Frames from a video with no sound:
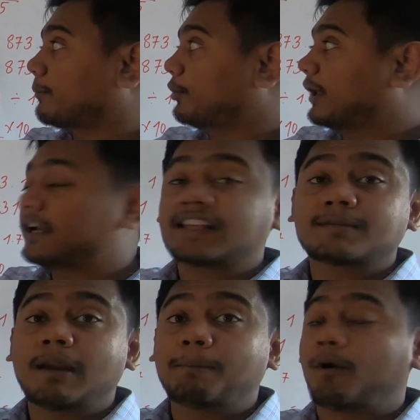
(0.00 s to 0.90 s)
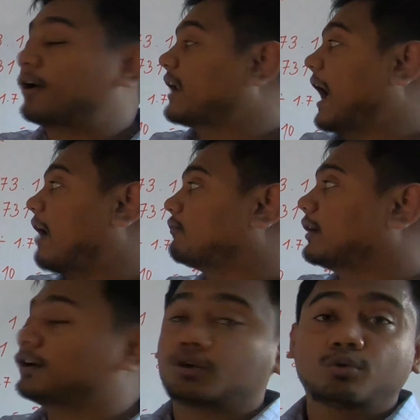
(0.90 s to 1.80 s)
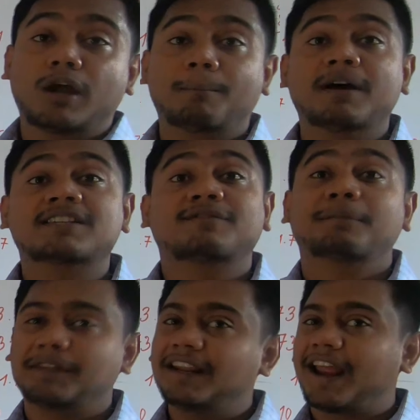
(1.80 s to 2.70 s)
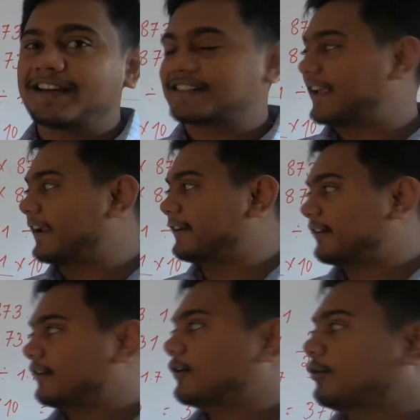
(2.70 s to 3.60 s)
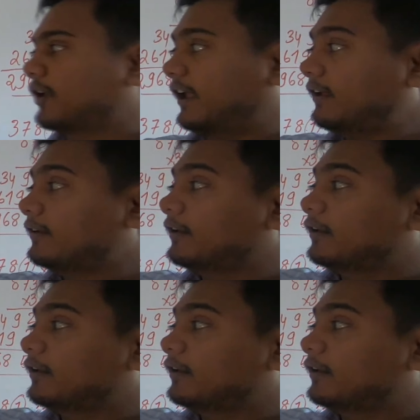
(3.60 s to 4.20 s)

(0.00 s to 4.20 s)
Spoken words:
put a decimal point after 2 numbers from the right side, okay.